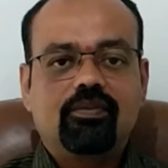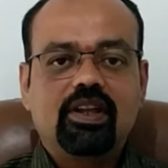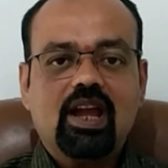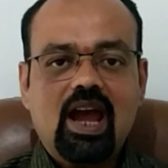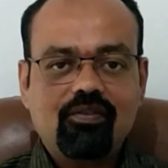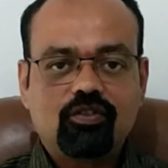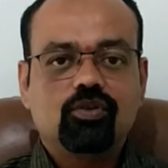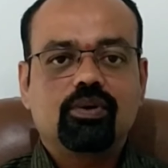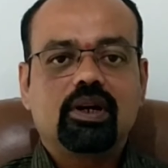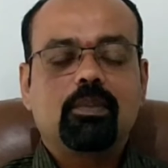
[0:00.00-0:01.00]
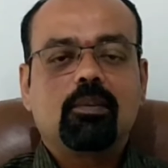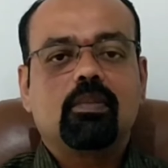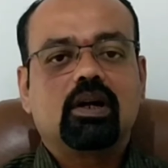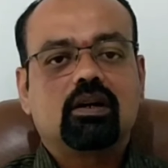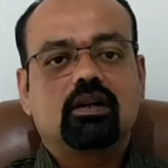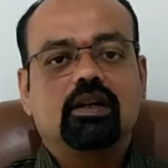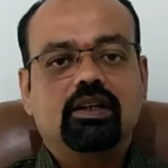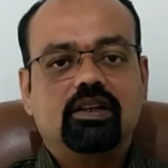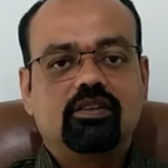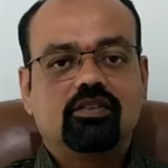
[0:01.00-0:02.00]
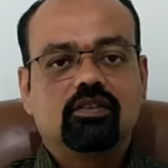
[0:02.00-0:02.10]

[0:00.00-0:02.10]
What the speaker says: we have to remember is